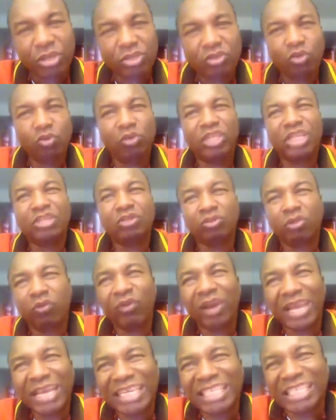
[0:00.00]
to
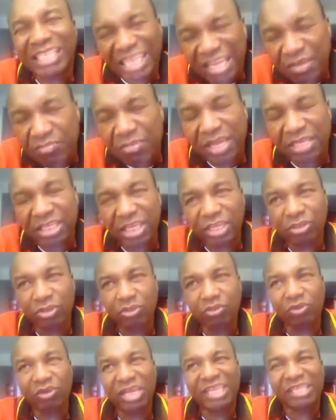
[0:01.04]
discover his image in
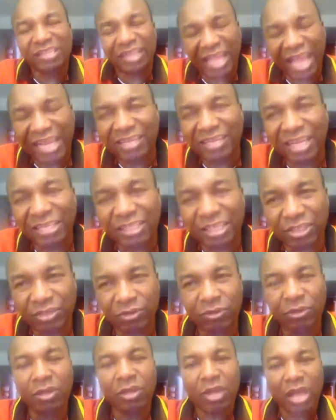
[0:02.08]
you, his likeness in
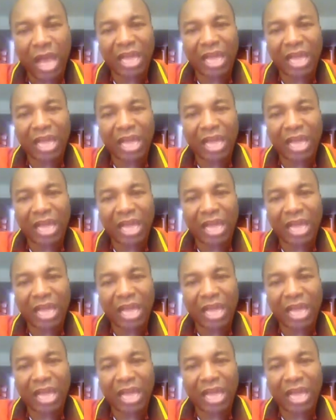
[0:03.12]
you,